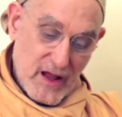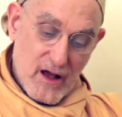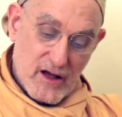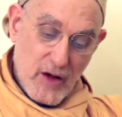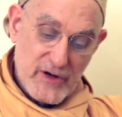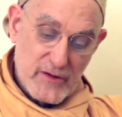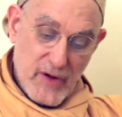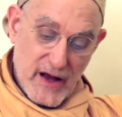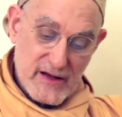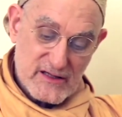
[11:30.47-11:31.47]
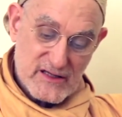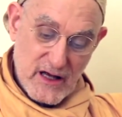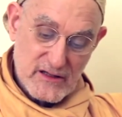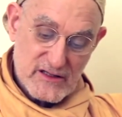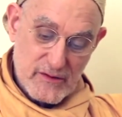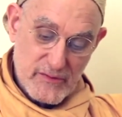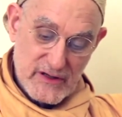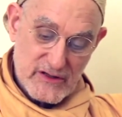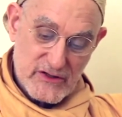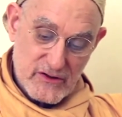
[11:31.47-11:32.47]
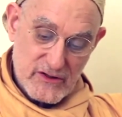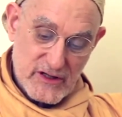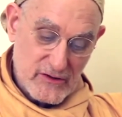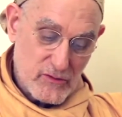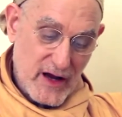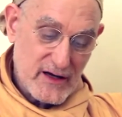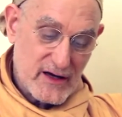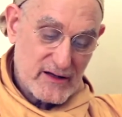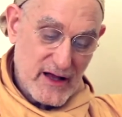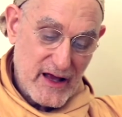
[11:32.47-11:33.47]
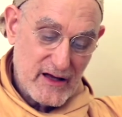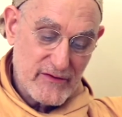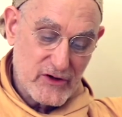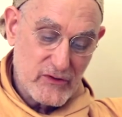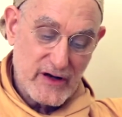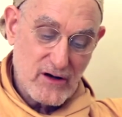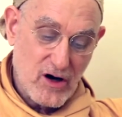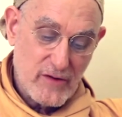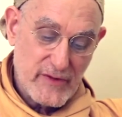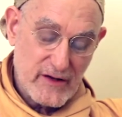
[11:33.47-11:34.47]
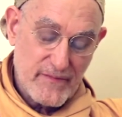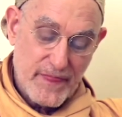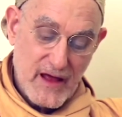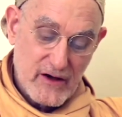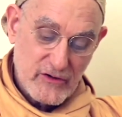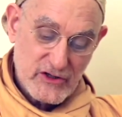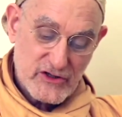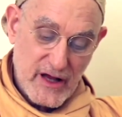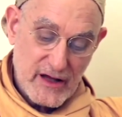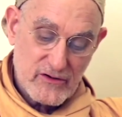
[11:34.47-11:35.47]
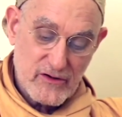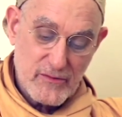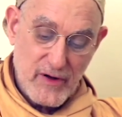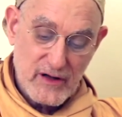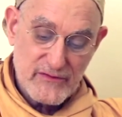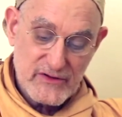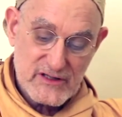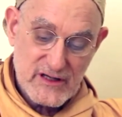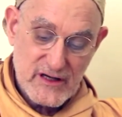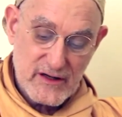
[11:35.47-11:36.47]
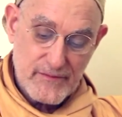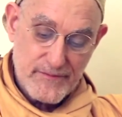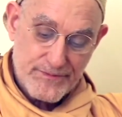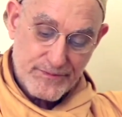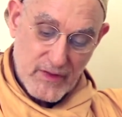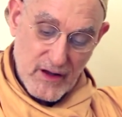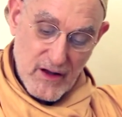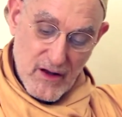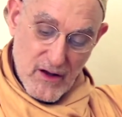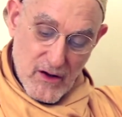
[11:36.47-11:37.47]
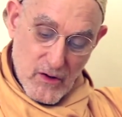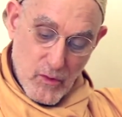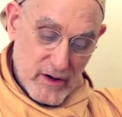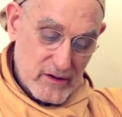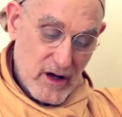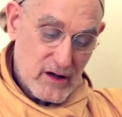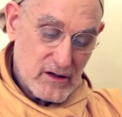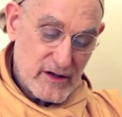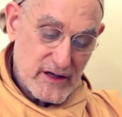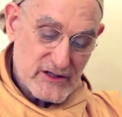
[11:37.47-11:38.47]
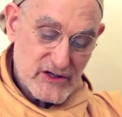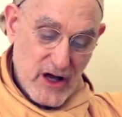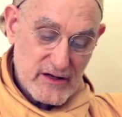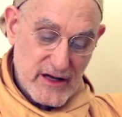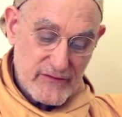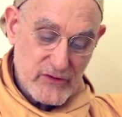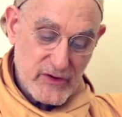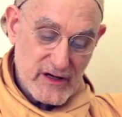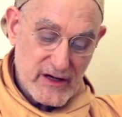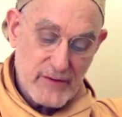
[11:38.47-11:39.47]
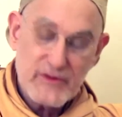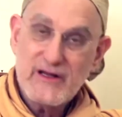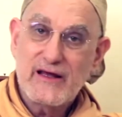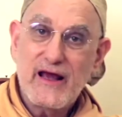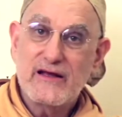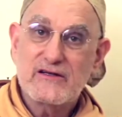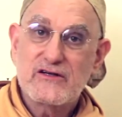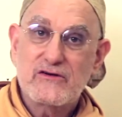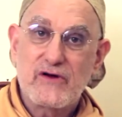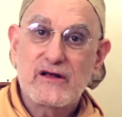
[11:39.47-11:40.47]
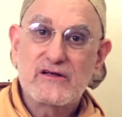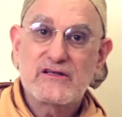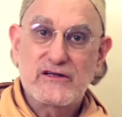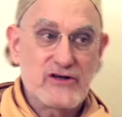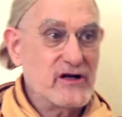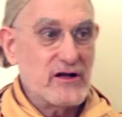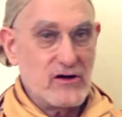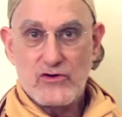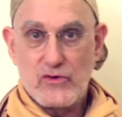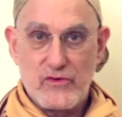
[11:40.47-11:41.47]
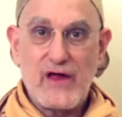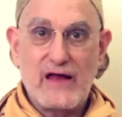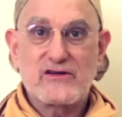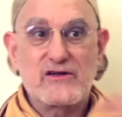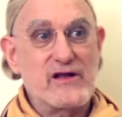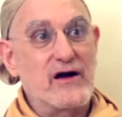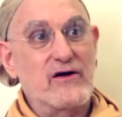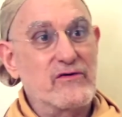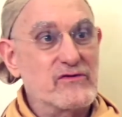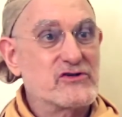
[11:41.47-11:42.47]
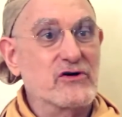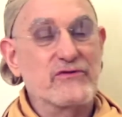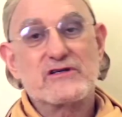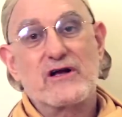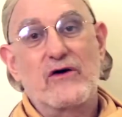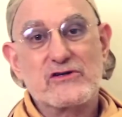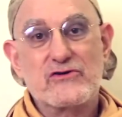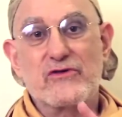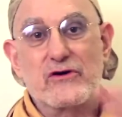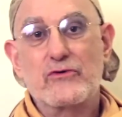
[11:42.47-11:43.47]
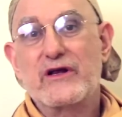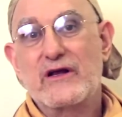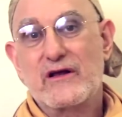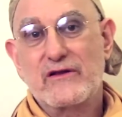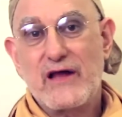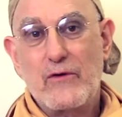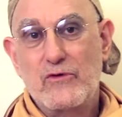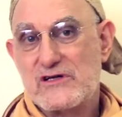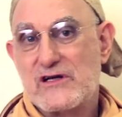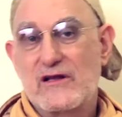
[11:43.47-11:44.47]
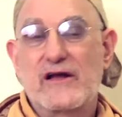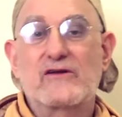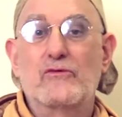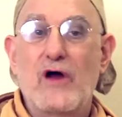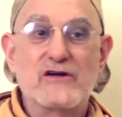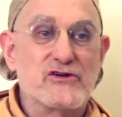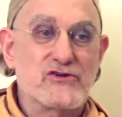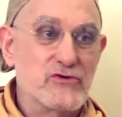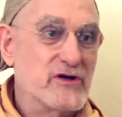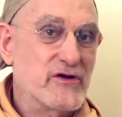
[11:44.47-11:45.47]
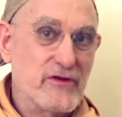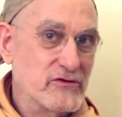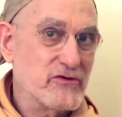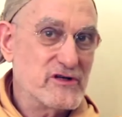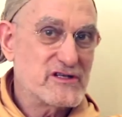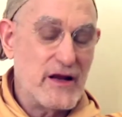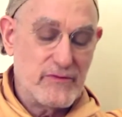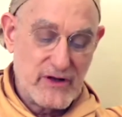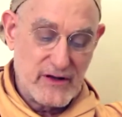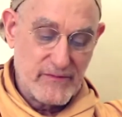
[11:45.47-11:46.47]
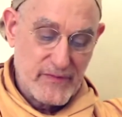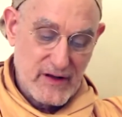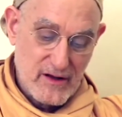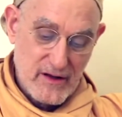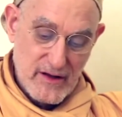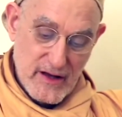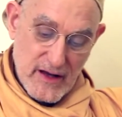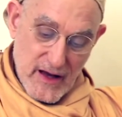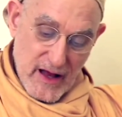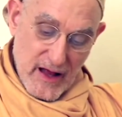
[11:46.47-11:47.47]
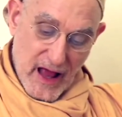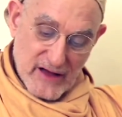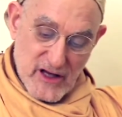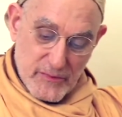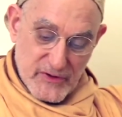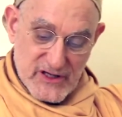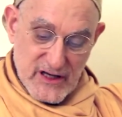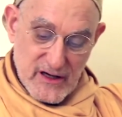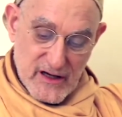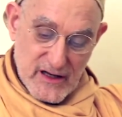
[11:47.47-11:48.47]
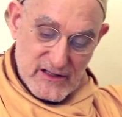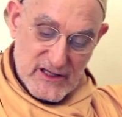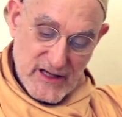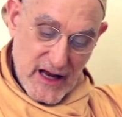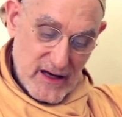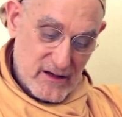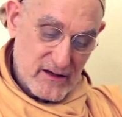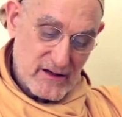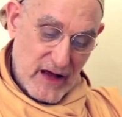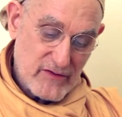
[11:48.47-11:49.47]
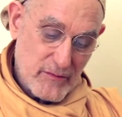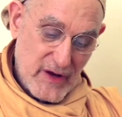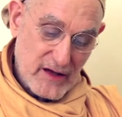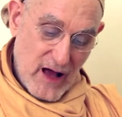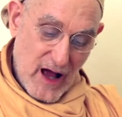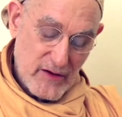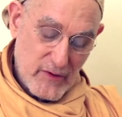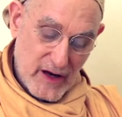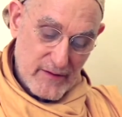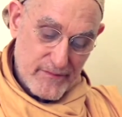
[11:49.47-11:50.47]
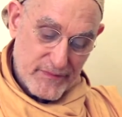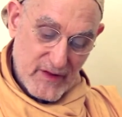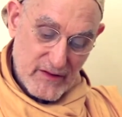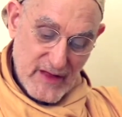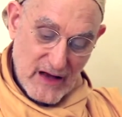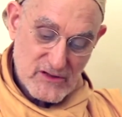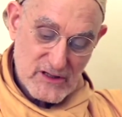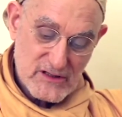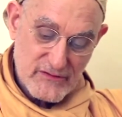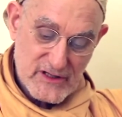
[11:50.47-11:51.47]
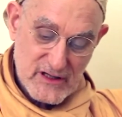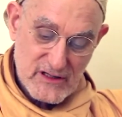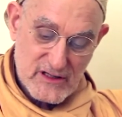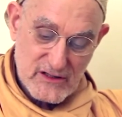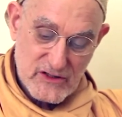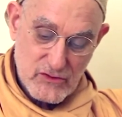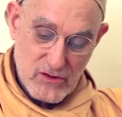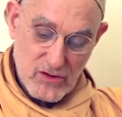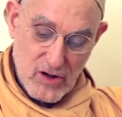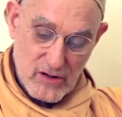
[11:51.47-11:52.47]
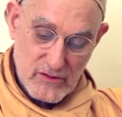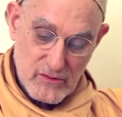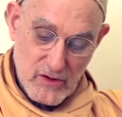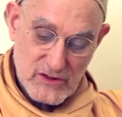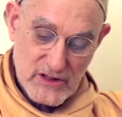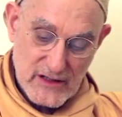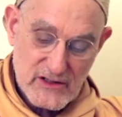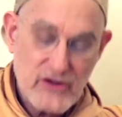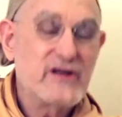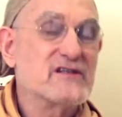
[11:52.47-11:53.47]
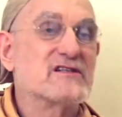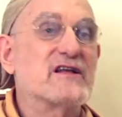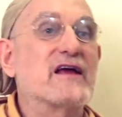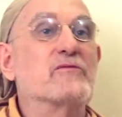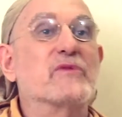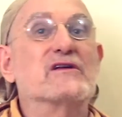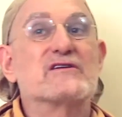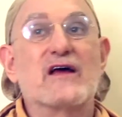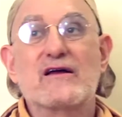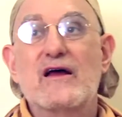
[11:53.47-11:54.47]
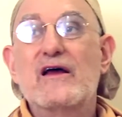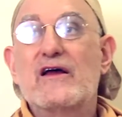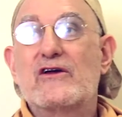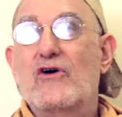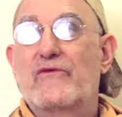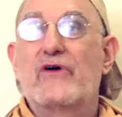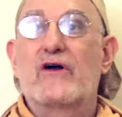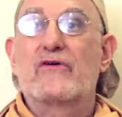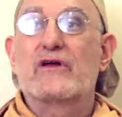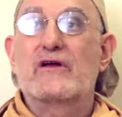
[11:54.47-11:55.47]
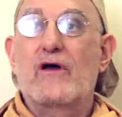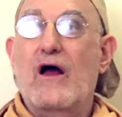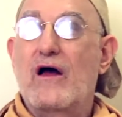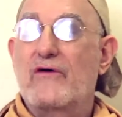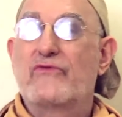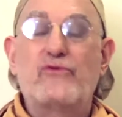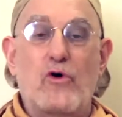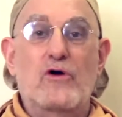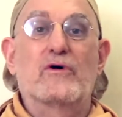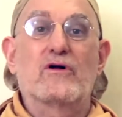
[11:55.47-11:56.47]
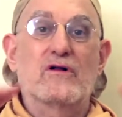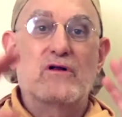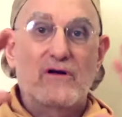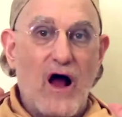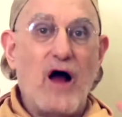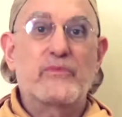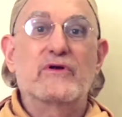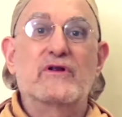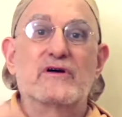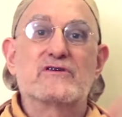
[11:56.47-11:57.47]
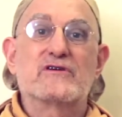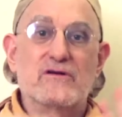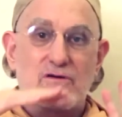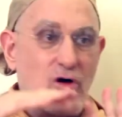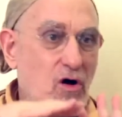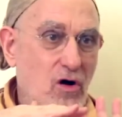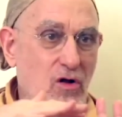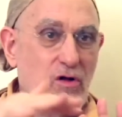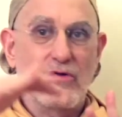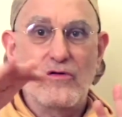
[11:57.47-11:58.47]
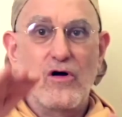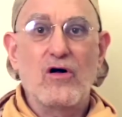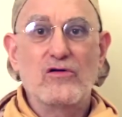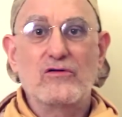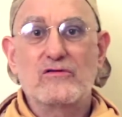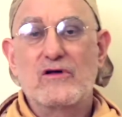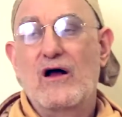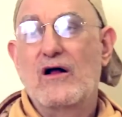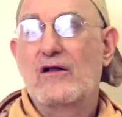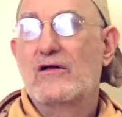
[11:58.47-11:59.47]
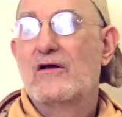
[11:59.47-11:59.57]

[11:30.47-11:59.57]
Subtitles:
Accompanied by his sons and ministers, and riding at the head of a great army, Krishna entered the Pandava city, where Nakula and Sahadev greeted him at the gates, right? Because they generally do, that's their service. They always do the greeting and that. We'll see like the Rajasuya, they'll do the same thing. As they proceeded in state down the main highway, thousands of citizens stood along the roadside. So in state means that, very formal and opulent and all